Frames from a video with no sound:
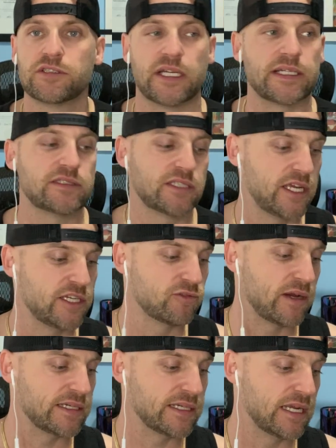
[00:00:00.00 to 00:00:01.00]
I can tell you
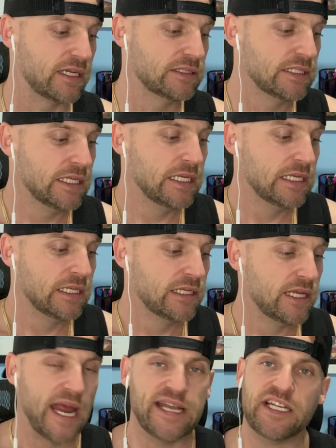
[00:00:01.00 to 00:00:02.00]
right now,
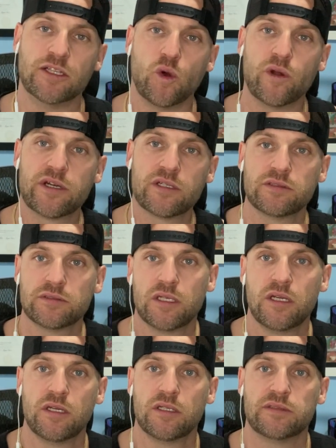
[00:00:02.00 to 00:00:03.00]
any lawyer
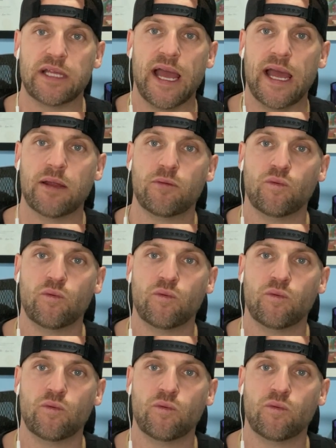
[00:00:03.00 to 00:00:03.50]
that